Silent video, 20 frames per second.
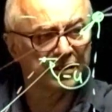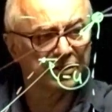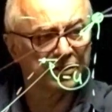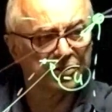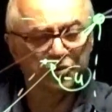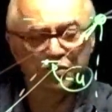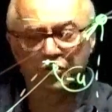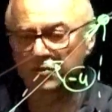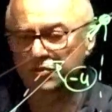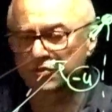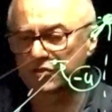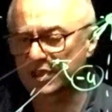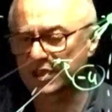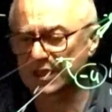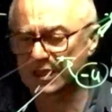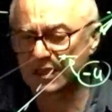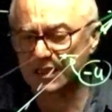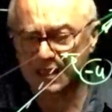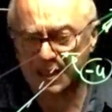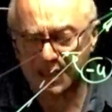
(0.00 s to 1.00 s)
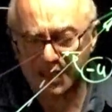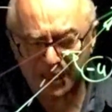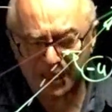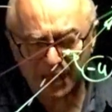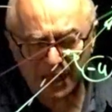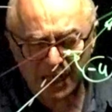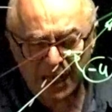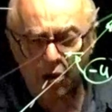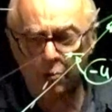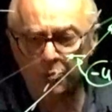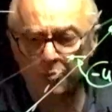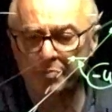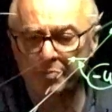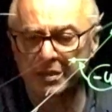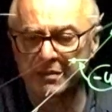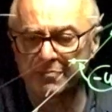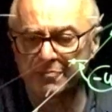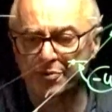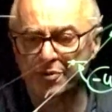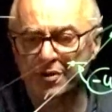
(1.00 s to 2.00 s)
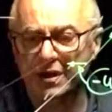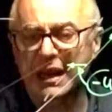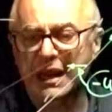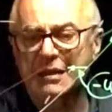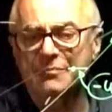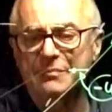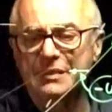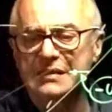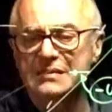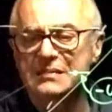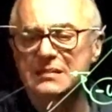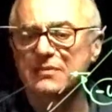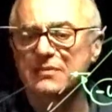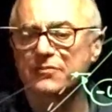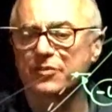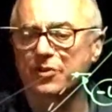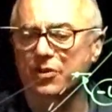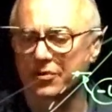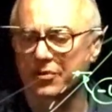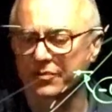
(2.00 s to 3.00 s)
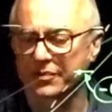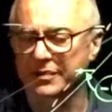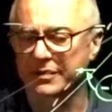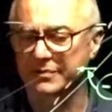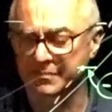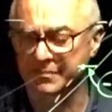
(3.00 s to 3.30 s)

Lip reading: to see how P prime is evolving.